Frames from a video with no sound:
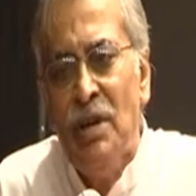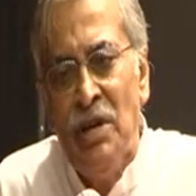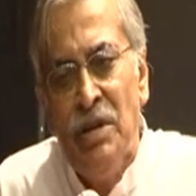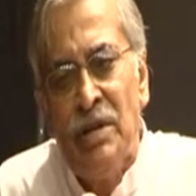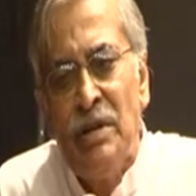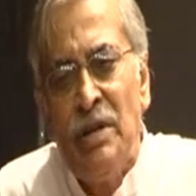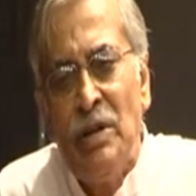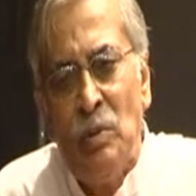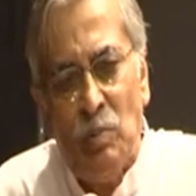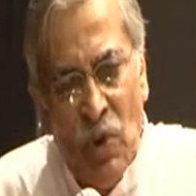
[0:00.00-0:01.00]

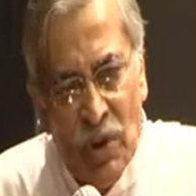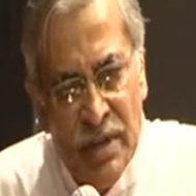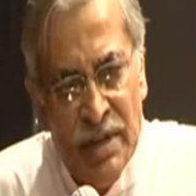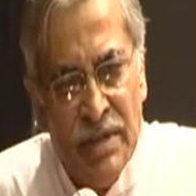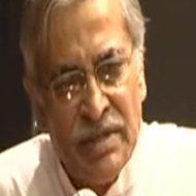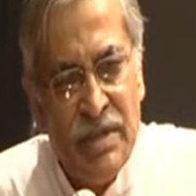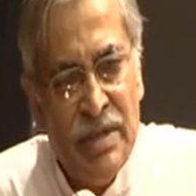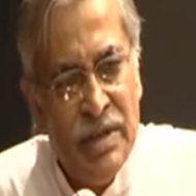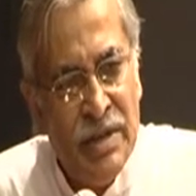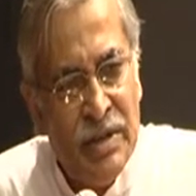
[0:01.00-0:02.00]
internal politics
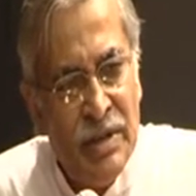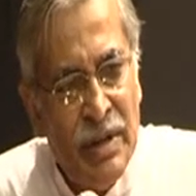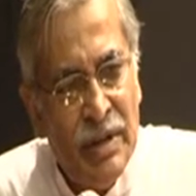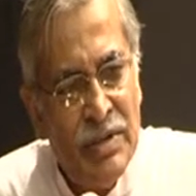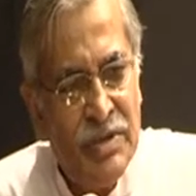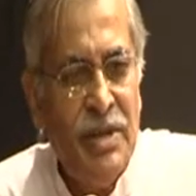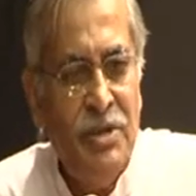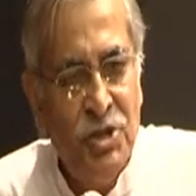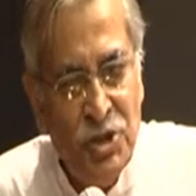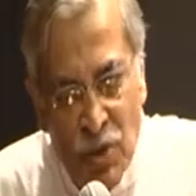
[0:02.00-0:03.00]
and internal, say,
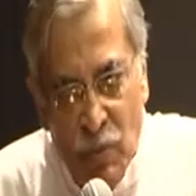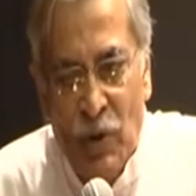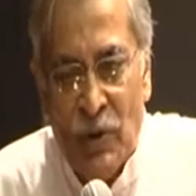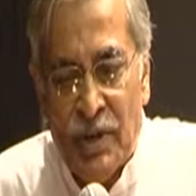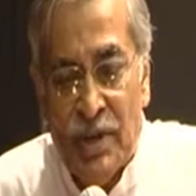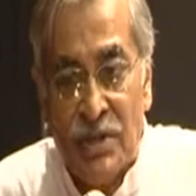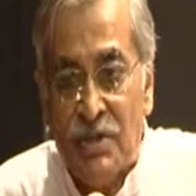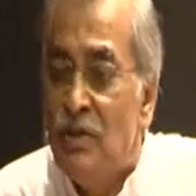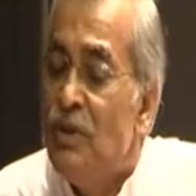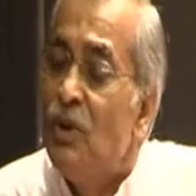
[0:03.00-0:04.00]

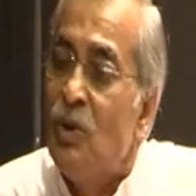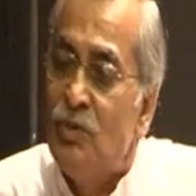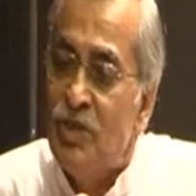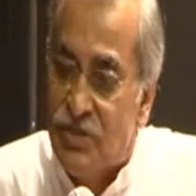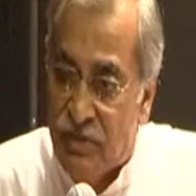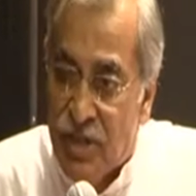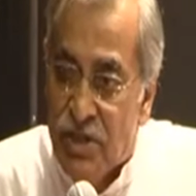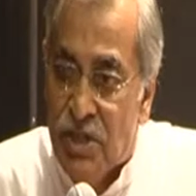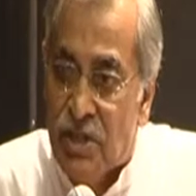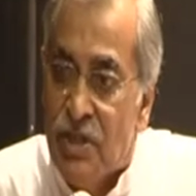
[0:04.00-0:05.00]
geopolitics of this
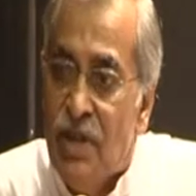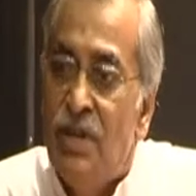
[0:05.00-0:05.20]
region.